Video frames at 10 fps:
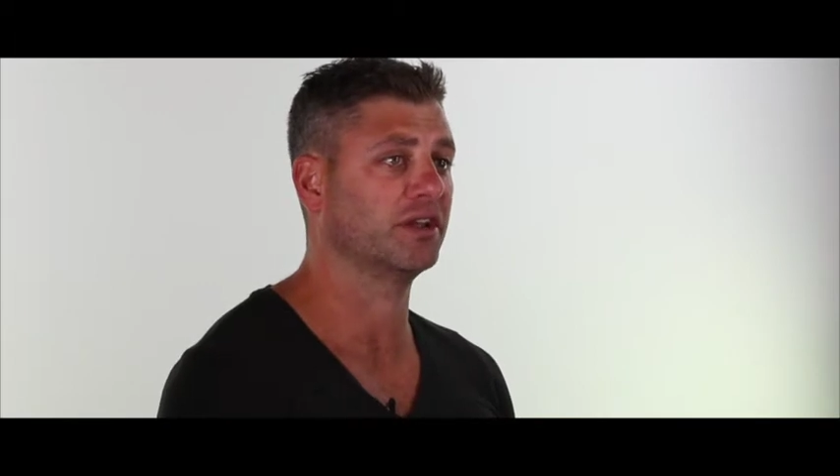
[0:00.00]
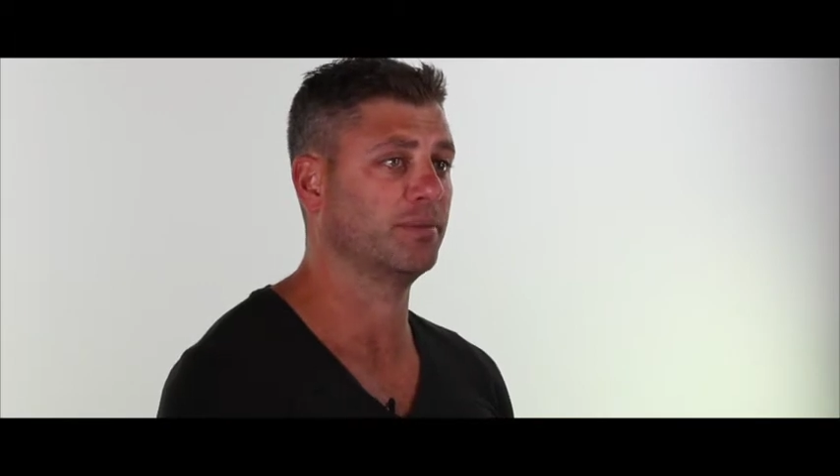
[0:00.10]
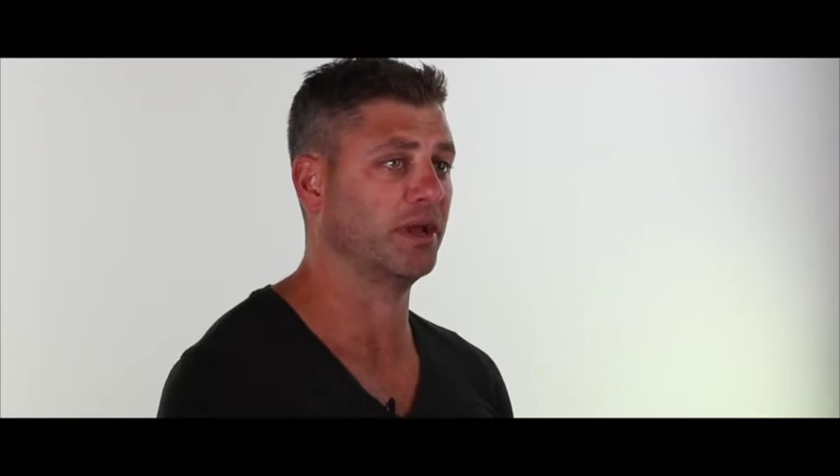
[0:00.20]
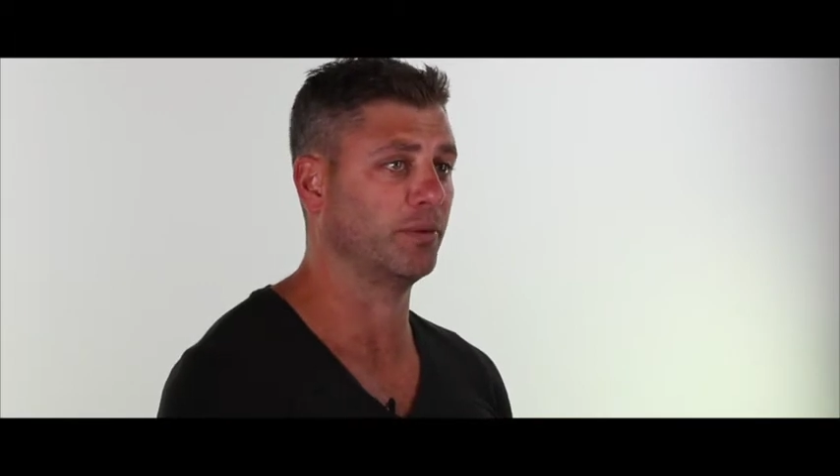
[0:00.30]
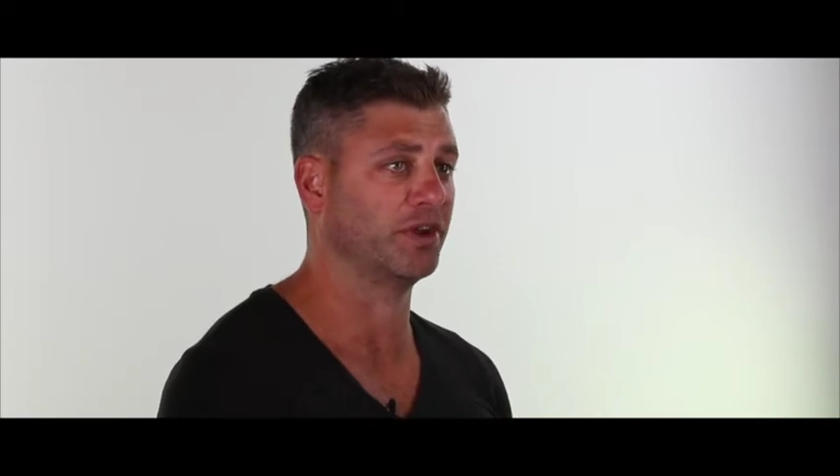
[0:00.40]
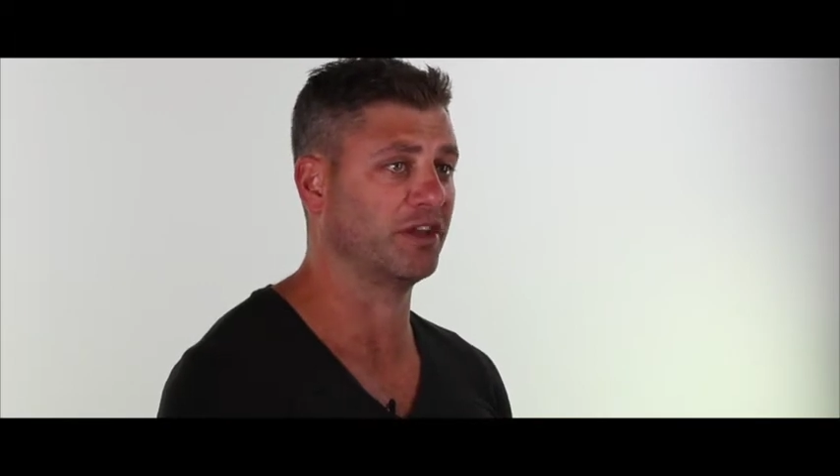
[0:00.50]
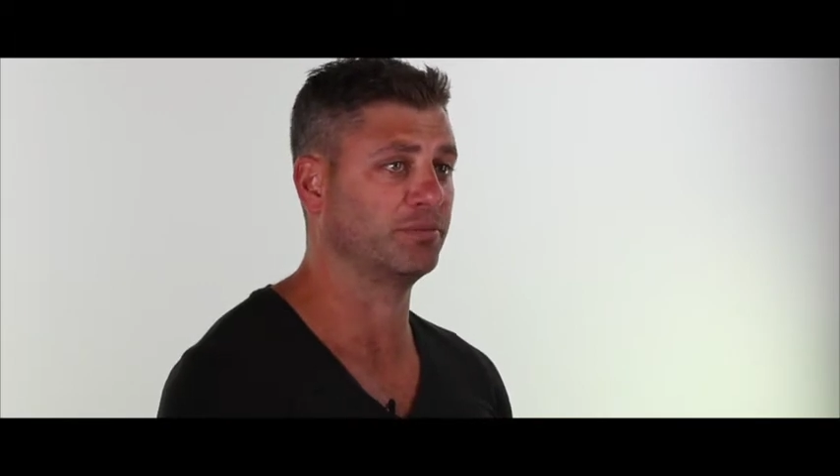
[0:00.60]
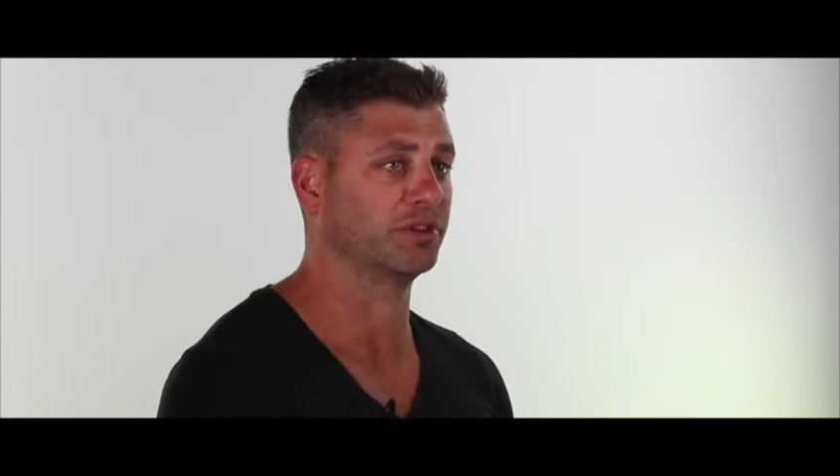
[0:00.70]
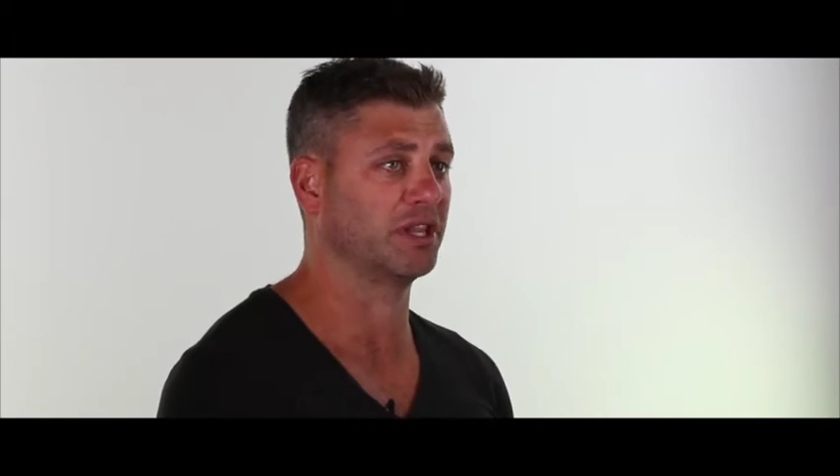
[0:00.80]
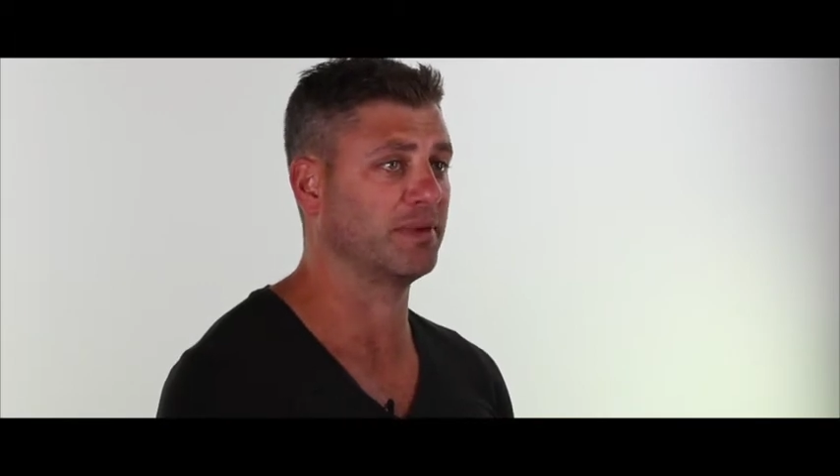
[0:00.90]
about where they
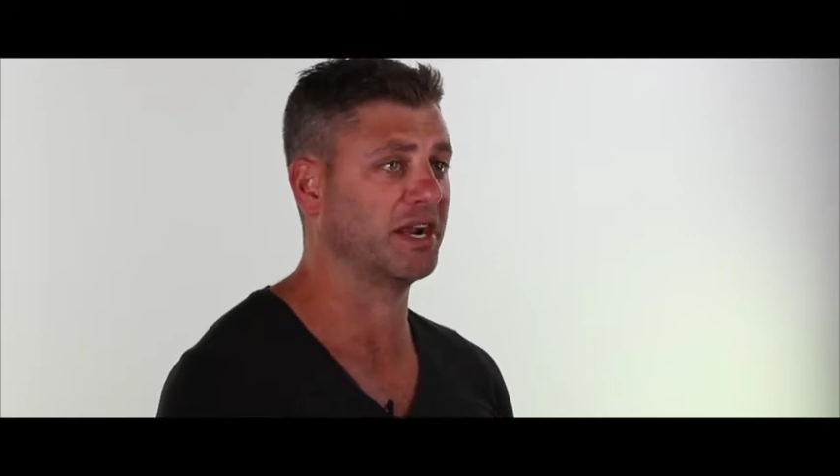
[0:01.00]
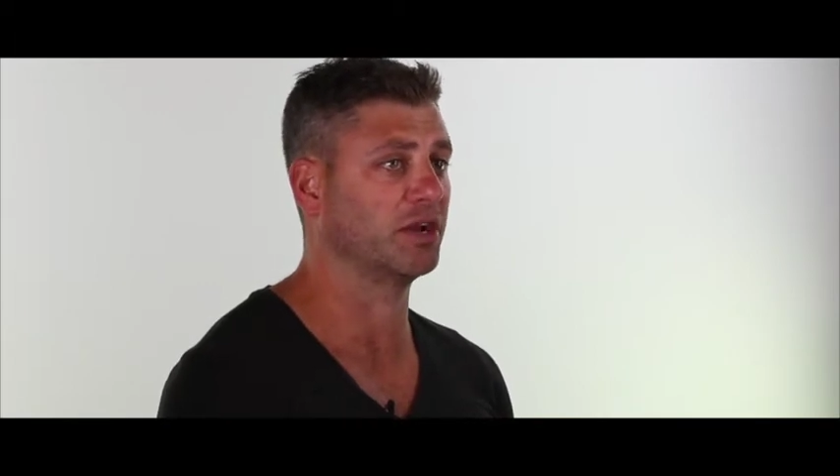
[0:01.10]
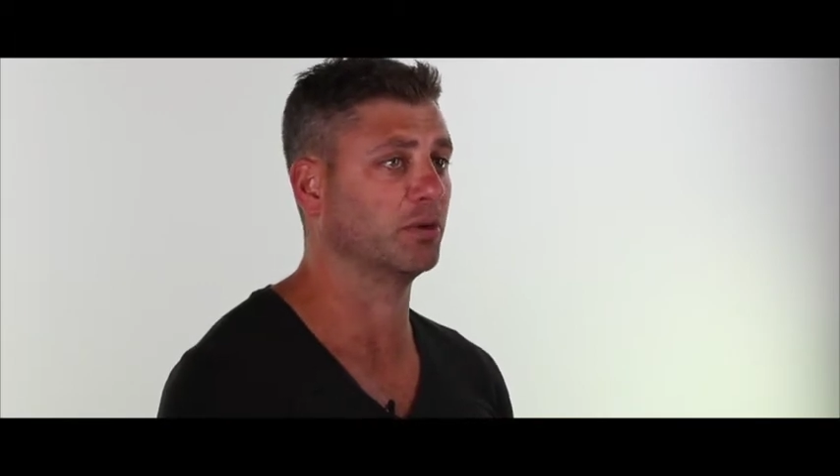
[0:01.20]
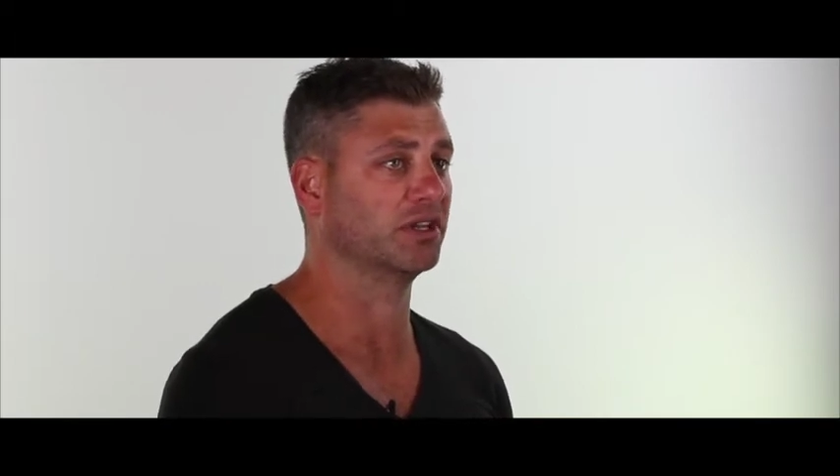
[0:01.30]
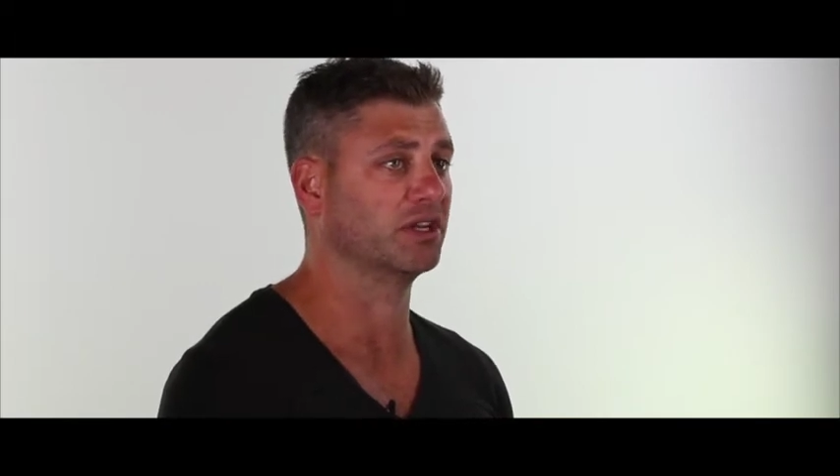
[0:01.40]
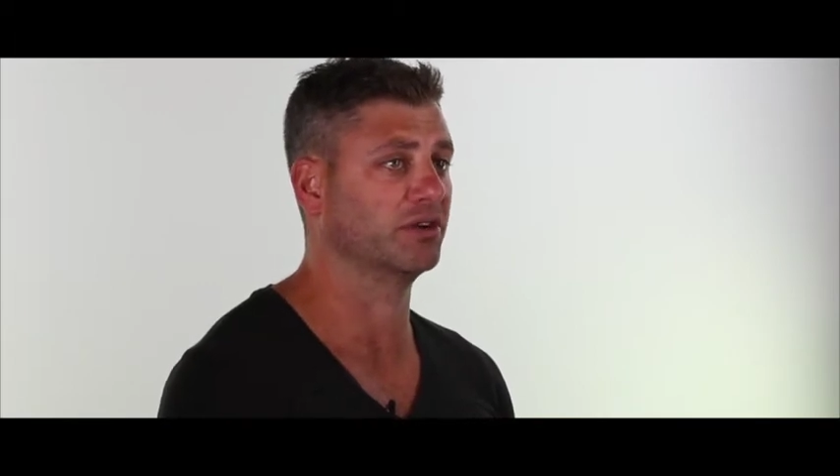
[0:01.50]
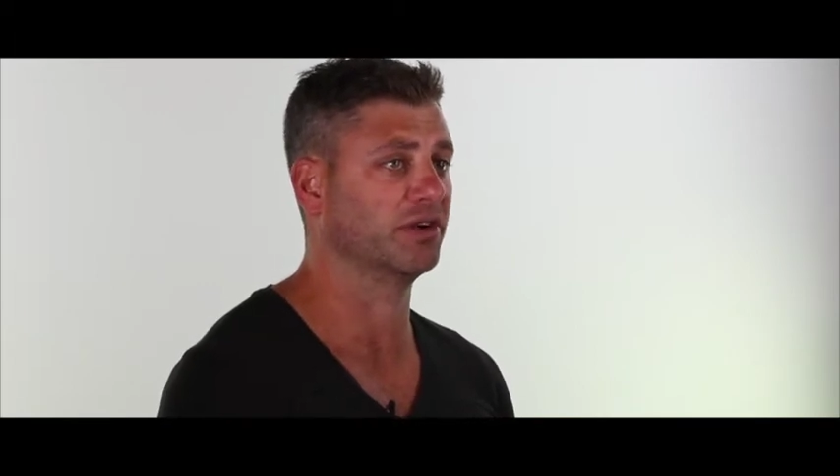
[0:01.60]
put their money or what they're